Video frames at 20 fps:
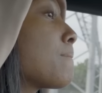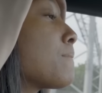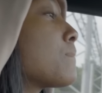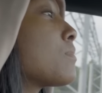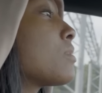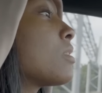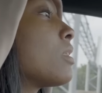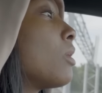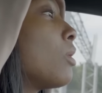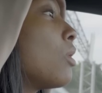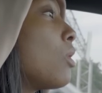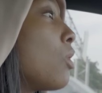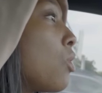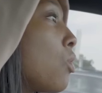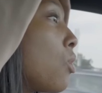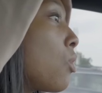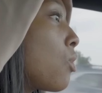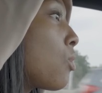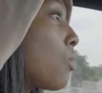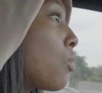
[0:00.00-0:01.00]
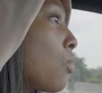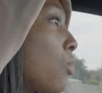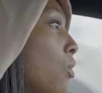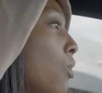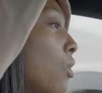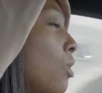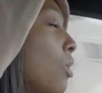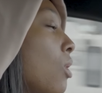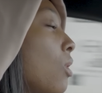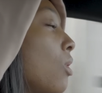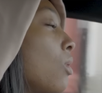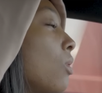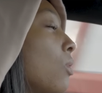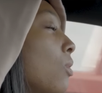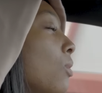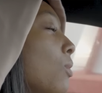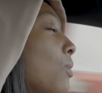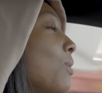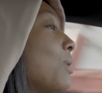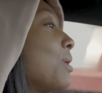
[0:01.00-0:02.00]
You'll give you the money when I see
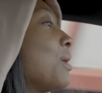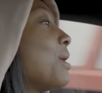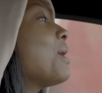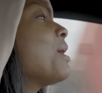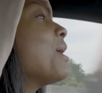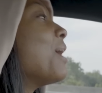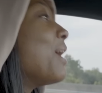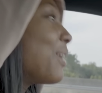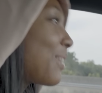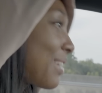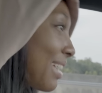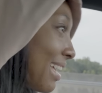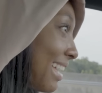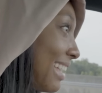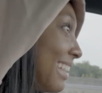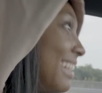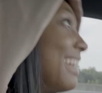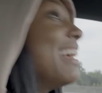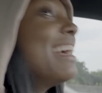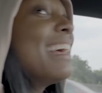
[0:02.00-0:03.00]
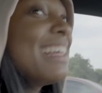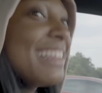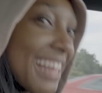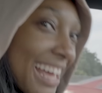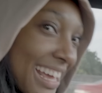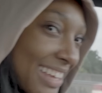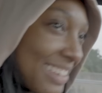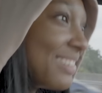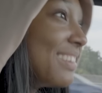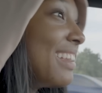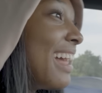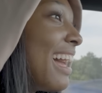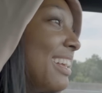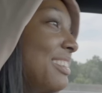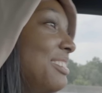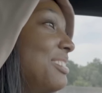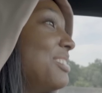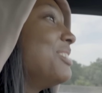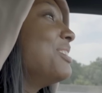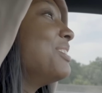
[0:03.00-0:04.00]
you. Okay, thank you,
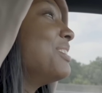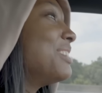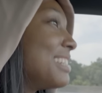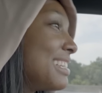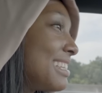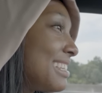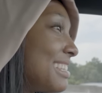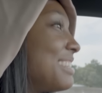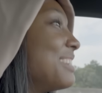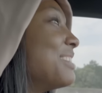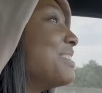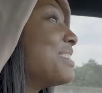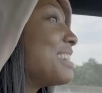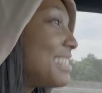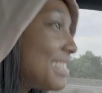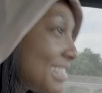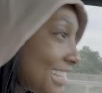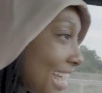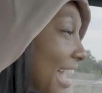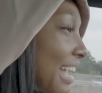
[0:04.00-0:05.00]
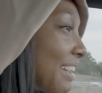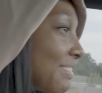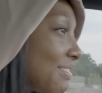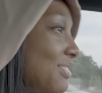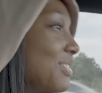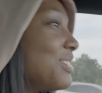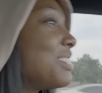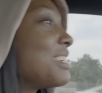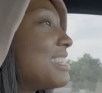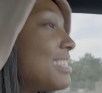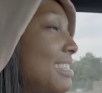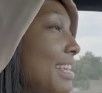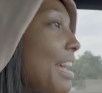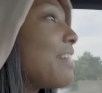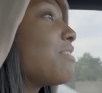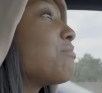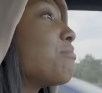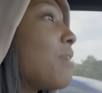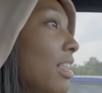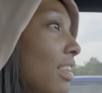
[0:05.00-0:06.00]
Dad. You just
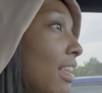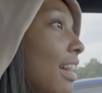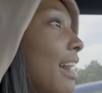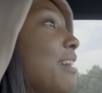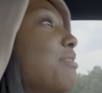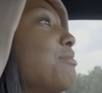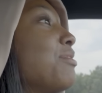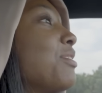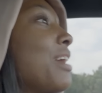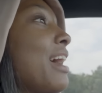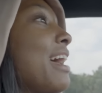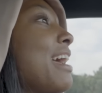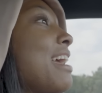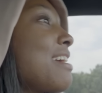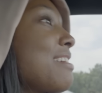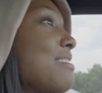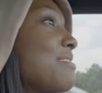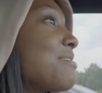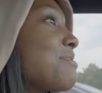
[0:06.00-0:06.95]
saved my life. Okay.